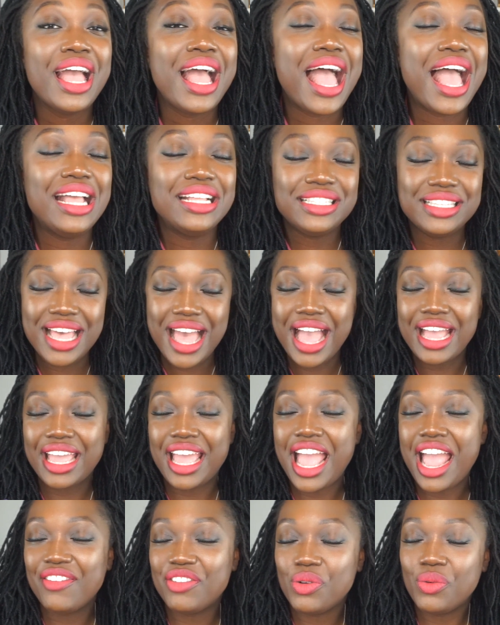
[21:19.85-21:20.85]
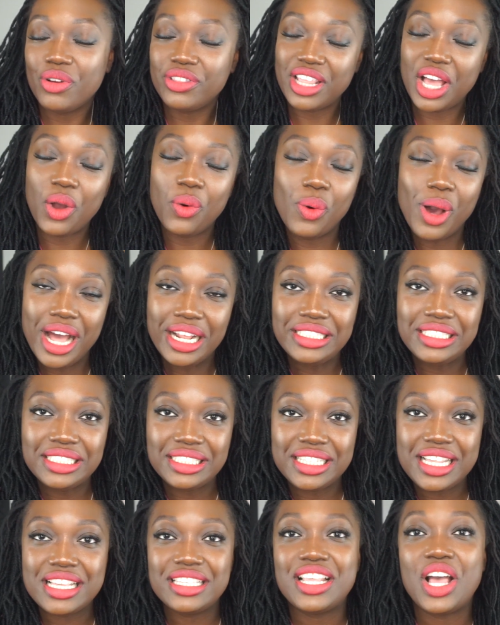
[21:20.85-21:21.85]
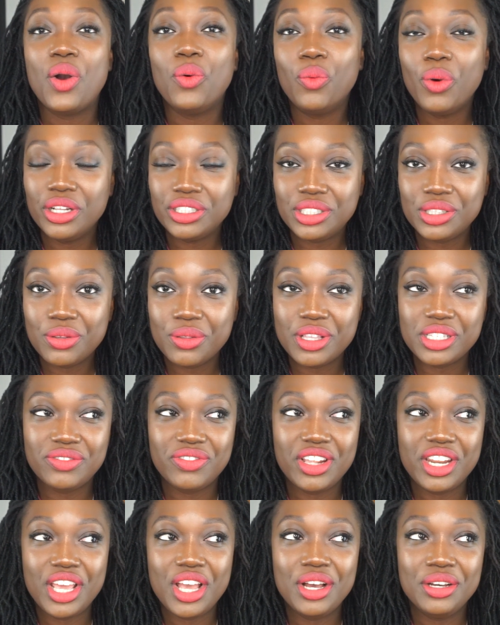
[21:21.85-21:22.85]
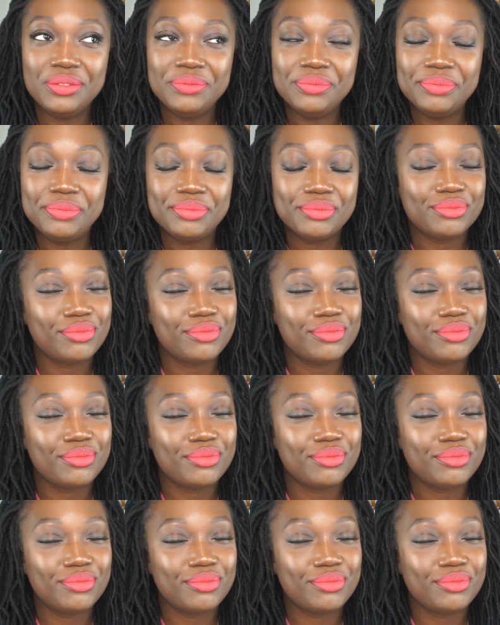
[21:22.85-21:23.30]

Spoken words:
I tag everyone that watches this, that wants to do this video.